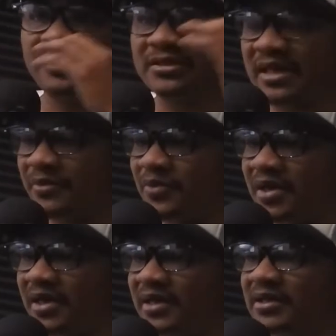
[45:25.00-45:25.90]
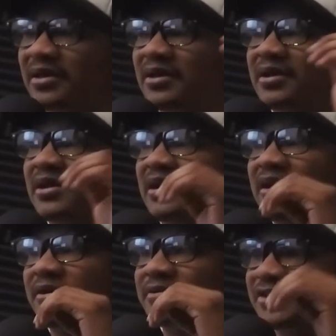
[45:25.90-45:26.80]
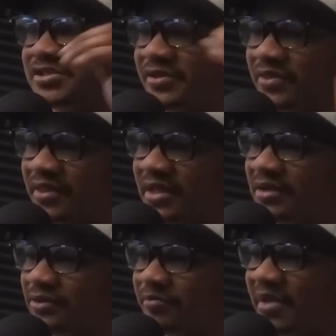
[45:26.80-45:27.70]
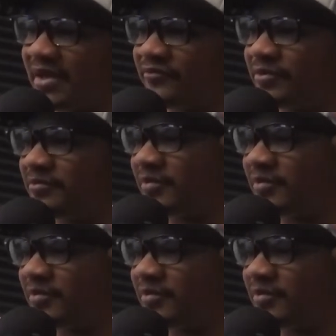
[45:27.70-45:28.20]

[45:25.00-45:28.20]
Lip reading: way. It was just a thing that I looked back from like my